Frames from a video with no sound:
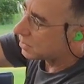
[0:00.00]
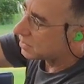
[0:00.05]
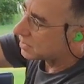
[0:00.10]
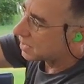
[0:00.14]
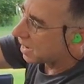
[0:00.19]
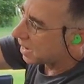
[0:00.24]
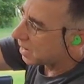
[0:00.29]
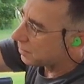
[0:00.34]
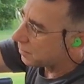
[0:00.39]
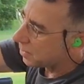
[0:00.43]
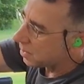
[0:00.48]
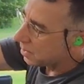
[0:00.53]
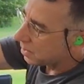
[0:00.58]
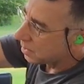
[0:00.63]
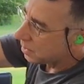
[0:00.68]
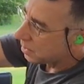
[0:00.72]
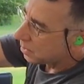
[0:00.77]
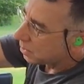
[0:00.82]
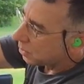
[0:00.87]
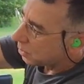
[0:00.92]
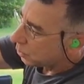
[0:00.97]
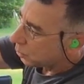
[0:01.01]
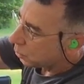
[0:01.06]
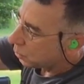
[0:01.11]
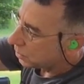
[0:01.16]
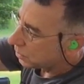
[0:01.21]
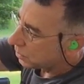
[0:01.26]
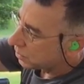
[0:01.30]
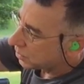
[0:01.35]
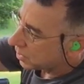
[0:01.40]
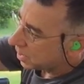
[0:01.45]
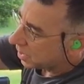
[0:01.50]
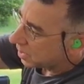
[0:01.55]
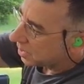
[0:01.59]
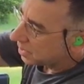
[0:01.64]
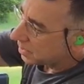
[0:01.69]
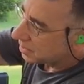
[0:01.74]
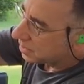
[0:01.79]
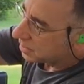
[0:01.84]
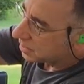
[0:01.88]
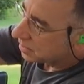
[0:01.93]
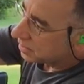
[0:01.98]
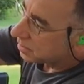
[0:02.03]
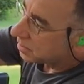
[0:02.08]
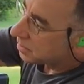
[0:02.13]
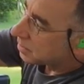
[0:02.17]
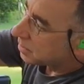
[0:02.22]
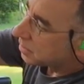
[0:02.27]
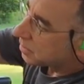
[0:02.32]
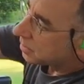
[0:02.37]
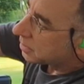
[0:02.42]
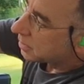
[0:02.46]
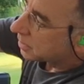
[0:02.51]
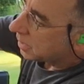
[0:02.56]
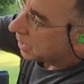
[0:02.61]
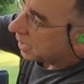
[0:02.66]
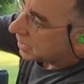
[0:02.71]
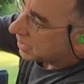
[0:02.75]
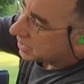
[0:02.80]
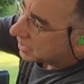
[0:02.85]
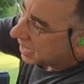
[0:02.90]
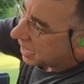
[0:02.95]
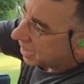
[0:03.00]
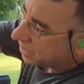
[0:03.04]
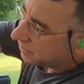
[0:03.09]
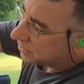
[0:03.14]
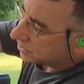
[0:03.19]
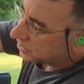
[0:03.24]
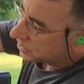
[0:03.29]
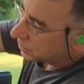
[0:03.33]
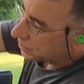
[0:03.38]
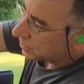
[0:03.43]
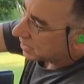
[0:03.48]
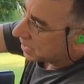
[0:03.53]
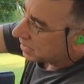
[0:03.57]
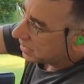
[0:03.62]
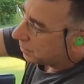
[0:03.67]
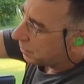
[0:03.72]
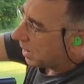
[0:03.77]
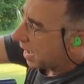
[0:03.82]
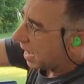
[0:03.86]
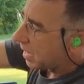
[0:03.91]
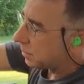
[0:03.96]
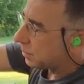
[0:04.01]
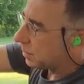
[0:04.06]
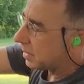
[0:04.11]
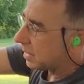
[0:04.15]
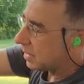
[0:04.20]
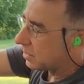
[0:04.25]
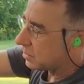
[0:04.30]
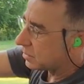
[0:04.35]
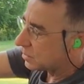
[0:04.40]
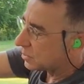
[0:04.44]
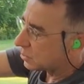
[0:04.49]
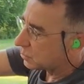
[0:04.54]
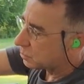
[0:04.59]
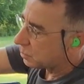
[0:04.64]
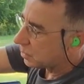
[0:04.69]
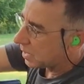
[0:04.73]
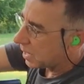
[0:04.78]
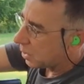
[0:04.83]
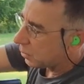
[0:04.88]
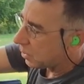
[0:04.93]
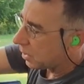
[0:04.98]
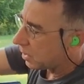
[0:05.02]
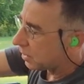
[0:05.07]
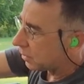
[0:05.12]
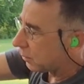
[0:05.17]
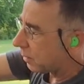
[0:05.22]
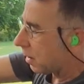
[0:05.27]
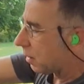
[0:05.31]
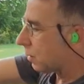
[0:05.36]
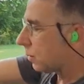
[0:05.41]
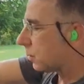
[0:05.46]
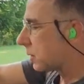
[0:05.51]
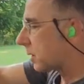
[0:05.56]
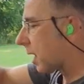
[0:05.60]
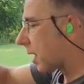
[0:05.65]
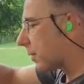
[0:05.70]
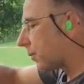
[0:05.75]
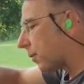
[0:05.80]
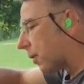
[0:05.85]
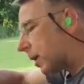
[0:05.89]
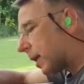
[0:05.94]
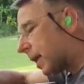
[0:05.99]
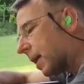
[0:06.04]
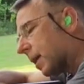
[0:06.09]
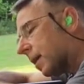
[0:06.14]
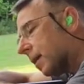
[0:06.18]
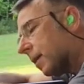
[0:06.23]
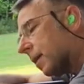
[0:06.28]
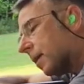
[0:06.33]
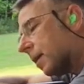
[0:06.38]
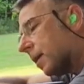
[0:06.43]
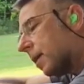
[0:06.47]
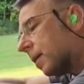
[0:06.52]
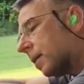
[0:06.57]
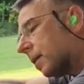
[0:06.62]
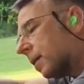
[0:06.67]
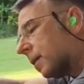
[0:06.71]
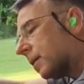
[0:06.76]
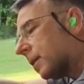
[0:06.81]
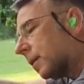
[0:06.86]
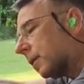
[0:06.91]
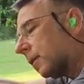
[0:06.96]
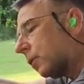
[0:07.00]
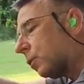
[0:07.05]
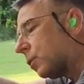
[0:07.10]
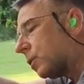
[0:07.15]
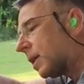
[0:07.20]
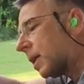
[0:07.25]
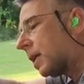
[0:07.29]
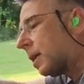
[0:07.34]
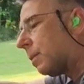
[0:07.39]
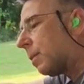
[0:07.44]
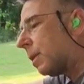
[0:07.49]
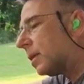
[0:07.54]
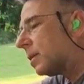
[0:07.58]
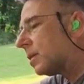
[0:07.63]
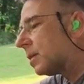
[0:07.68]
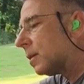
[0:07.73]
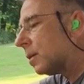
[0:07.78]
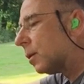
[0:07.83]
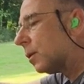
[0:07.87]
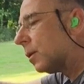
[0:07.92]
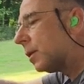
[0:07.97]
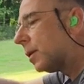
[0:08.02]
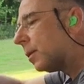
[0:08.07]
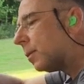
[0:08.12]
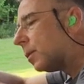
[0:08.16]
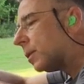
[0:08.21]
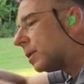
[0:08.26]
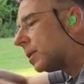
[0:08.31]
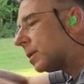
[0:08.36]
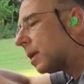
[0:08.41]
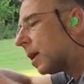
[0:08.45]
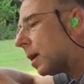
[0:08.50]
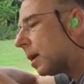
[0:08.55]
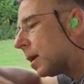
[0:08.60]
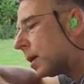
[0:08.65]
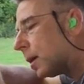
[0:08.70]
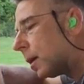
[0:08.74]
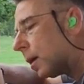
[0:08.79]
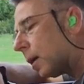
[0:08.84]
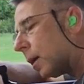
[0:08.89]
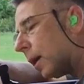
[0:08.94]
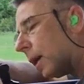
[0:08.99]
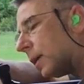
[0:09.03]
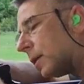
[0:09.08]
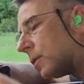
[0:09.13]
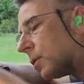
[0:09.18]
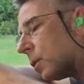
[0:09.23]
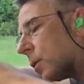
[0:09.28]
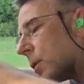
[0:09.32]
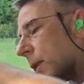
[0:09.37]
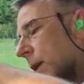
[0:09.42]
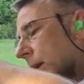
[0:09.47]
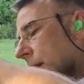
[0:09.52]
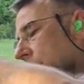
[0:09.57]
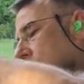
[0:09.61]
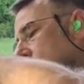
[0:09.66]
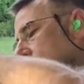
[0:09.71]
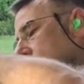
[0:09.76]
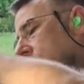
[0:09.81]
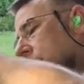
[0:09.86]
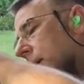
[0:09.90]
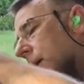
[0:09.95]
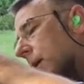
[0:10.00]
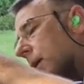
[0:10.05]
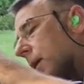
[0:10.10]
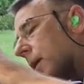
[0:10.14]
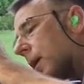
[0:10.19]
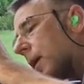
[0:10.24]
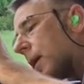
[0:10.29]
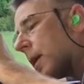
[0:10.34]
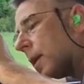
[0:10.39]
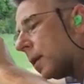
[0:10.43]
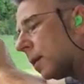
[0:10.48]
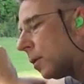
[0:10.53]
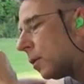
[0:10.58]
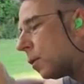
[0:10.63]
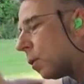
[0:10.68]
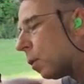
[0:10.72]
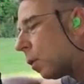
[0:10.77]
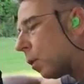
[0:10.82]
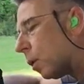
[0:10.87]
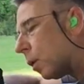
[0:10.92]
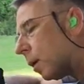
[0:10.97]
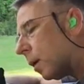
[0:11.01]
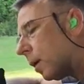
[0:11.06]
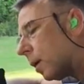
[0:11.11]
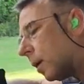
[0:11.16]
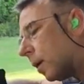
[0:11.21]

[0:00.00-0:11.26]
time with, I didn't have it zipped on the bottom and they just spit out on the ground. It was kind of funny. Didn't lose any, but still, it was, alright, so there. And the door